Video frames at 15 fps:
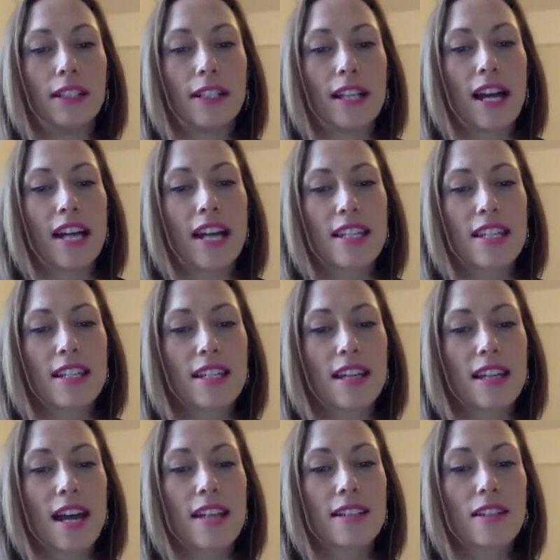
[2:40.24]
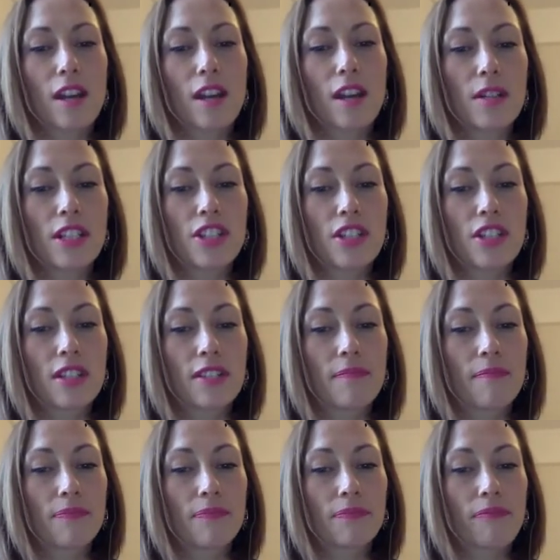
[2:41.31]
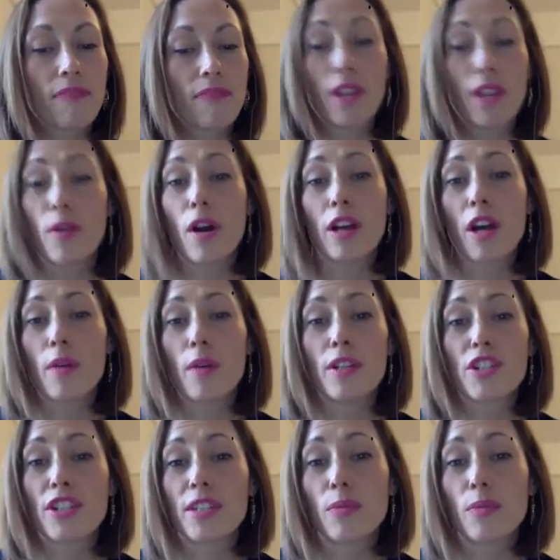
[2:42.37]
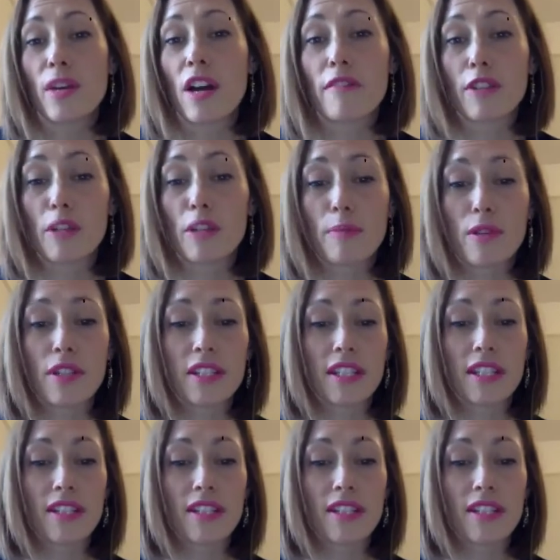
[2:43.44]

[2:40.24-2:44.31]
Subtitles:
And I think as a coalition, we are a community,